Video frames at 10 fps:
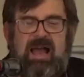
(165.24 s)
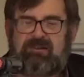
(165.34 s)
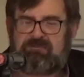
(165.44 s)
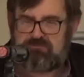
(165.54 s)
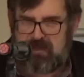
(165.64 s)

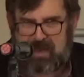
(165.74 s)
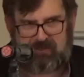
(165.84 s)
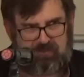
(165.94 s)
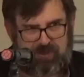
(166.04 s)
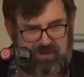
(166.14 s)
has
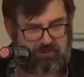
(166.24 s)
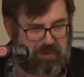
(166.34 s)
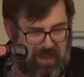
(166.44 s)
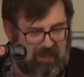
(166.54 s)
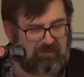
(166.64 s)
met with the
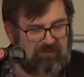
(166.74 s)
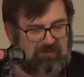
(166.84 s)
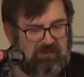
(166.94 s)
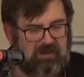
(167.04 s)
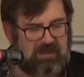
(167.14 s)

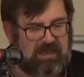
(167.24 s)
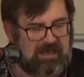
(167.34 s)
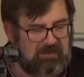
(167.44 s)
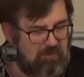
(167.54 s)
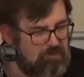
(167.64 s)
past
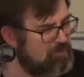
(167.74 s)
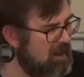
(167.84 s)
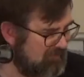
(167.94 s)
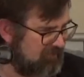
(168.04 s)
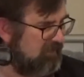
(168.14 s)
in the
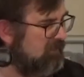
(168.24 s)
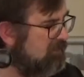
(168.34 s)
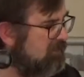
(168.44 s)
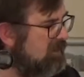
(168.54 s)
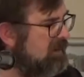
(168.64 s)

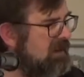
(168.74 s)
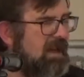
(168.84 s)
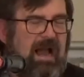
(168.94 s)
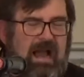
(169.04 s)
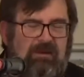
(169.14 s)
present
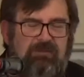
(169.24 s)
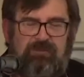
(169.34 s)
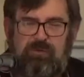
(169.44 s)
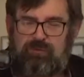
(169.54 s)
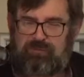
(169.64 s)
and
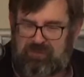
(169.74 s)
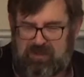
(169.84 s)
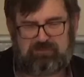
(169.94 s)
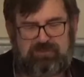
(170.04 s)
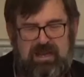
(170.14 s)

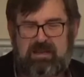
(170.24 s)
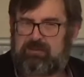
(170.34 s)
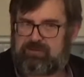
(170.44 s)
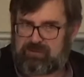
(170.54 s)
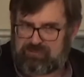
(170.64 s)
fulfilled
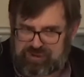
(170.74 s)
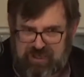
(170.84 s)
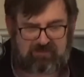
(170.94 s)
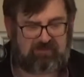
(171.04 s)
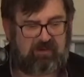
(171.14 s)
it through
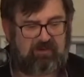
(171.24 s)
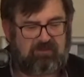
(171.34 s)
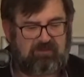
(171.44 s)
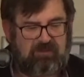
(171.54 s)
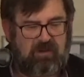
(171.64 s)

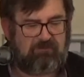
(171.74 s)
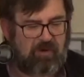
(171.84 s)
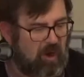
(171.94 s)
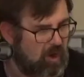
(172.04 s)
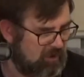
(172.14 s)
Jesus
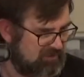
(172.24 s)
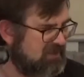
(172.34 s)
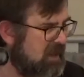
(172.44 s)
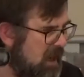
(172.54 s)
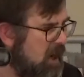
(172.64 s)
for all
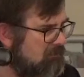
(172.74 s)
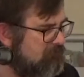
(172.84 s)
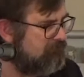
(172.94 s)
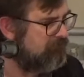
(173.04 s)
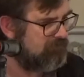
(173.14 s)
time.
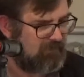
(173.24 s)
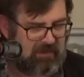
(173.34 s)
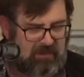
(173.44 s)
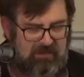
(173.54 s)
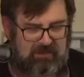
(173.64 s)

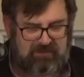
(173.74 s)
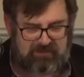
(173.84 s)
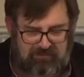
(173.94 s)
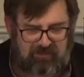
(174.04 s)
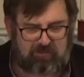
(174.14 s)

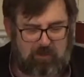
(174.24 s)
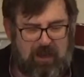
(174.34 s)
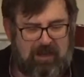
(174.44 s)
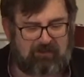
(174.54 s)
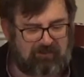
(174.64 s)
This is
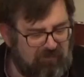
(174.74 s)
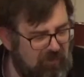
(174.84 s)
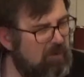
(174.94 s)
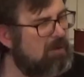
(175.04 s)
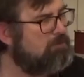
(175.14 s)
why it's
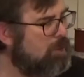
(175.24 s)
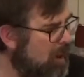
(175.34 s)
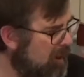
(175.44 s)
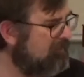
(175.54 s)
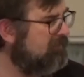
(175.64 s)
so
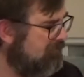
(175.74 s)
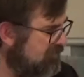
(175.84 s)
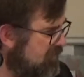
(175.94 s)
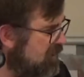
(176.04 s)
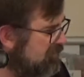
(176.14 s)
important
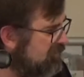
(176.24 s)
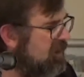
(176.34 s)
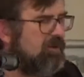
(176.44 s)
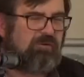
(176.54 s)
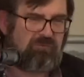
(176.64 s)
for us
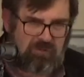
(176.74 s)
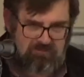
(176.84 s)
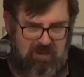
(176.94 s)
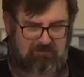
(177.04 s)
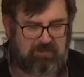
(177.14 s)
to
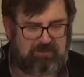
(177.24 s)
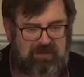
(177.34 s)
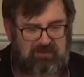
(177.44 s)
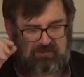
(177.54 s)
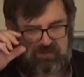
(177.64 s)
remember
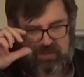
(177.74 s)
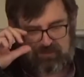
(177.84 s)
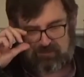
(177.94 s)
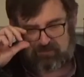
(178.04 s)
these things.